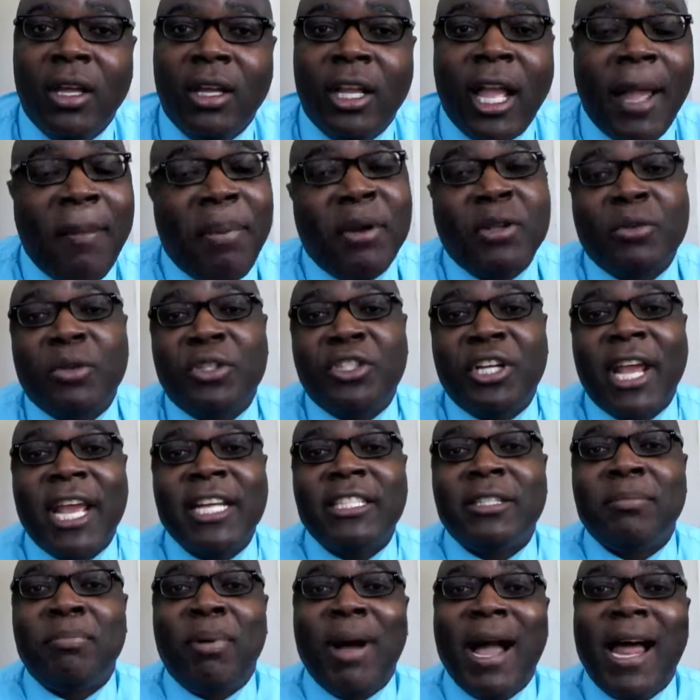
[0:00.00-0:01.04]
Companies were
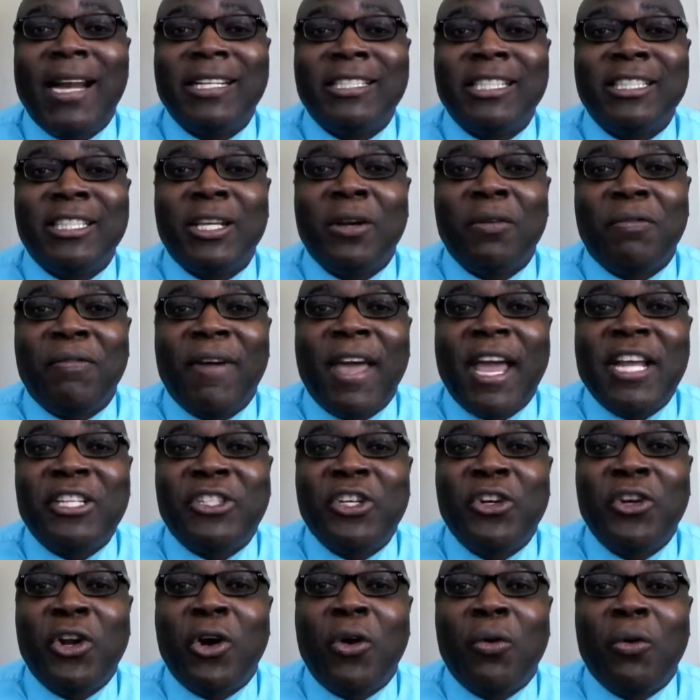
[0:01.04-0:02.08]
changing policy so fast,
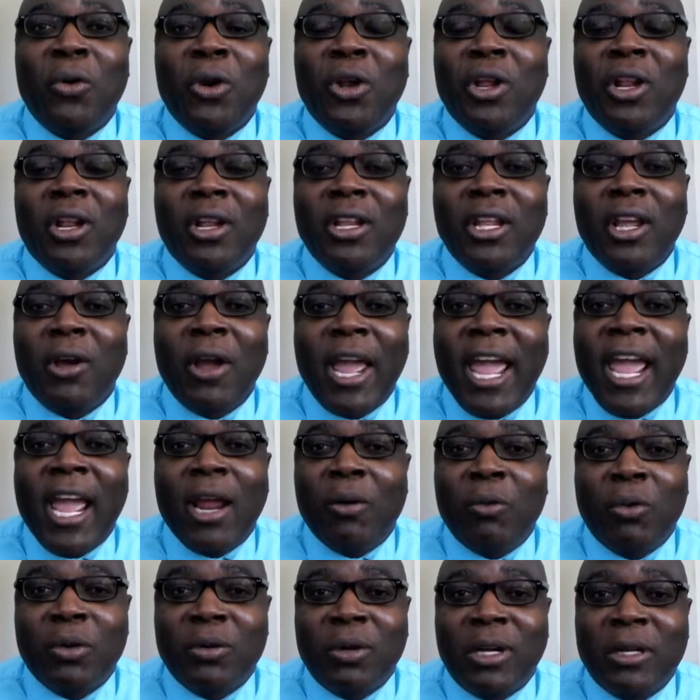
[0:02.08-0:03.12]
you know, your
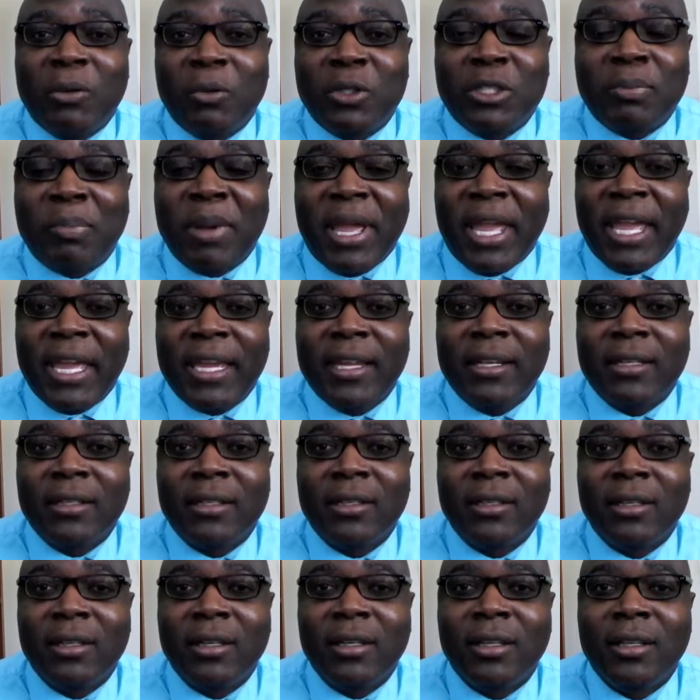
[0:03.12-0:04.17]
head was spinning.
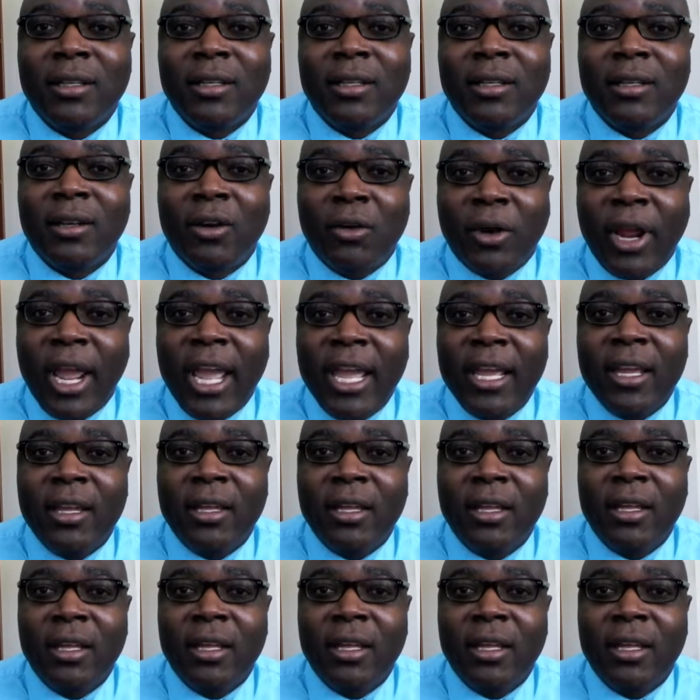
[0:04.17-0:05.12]
Okay?